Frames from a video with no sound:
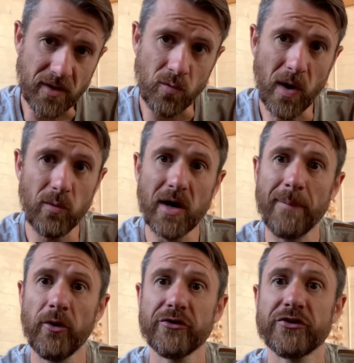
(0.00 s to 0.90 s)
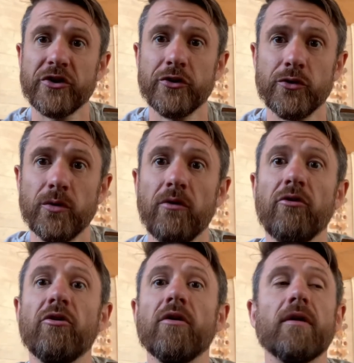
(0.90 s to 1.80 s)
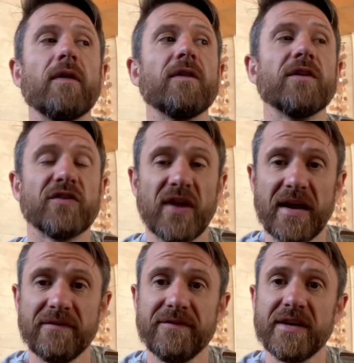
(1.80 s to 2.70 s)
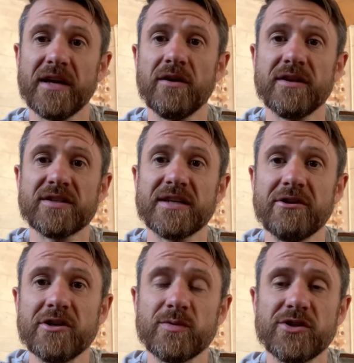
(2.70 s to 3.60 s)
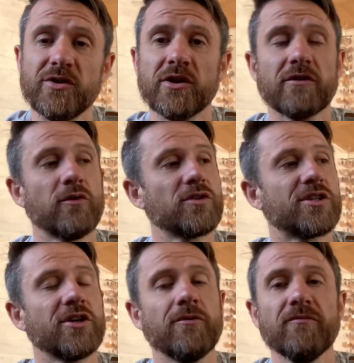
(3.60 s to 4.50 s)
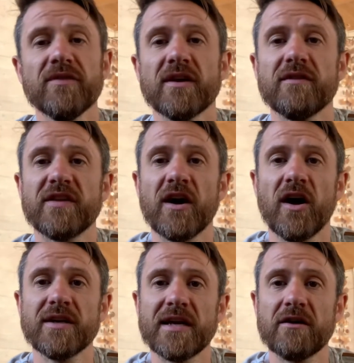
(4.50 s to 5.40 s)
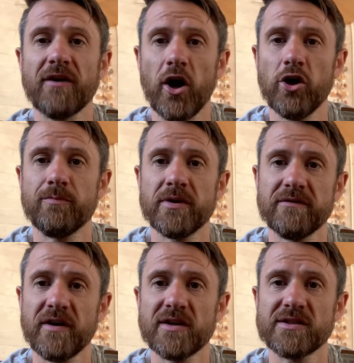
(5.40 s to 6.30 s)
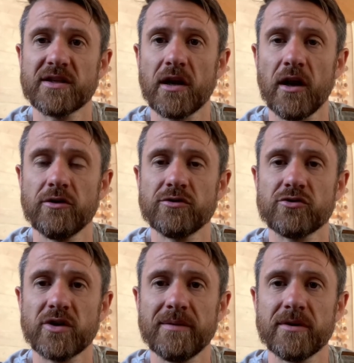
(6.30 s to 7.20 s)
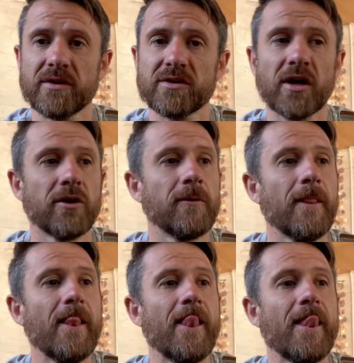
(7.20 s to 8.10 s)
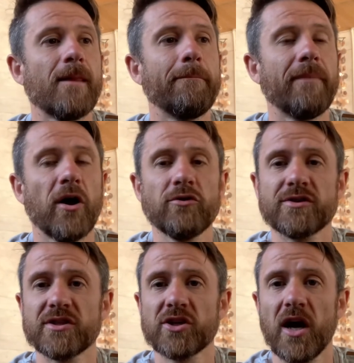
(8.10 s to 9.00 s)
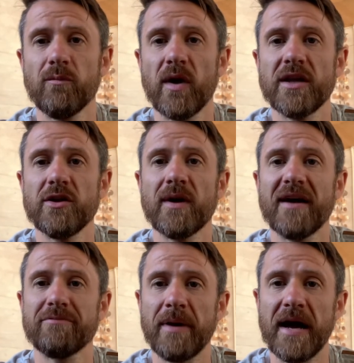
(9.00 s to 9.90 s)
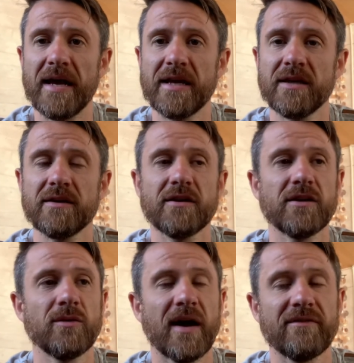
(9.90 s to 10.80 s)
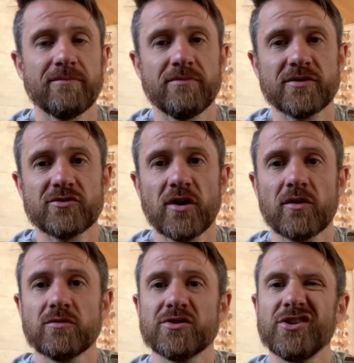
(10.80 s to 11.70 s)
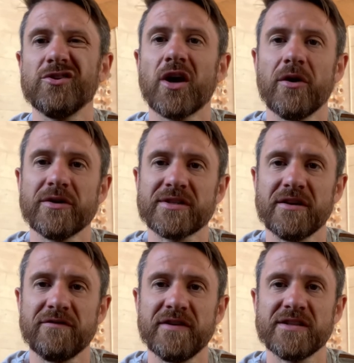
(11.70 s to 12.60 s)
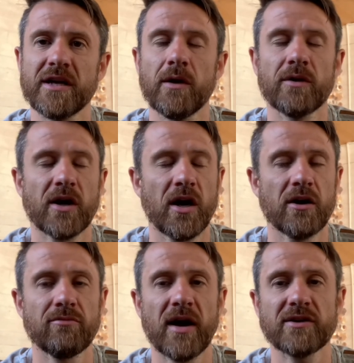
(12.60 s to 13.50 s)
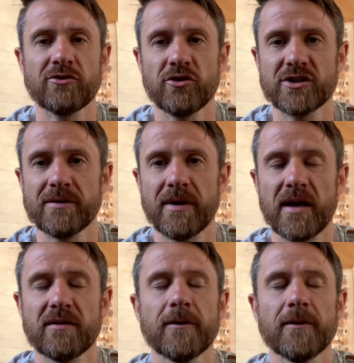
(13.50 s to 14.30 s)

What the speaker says: where we'll come on to the second video in this series, which you can look forward to, the idea of open versus closed treatment. So most of the time when you have pain, you have struggles, you go to see a physio, a chiropractor, an osteopath,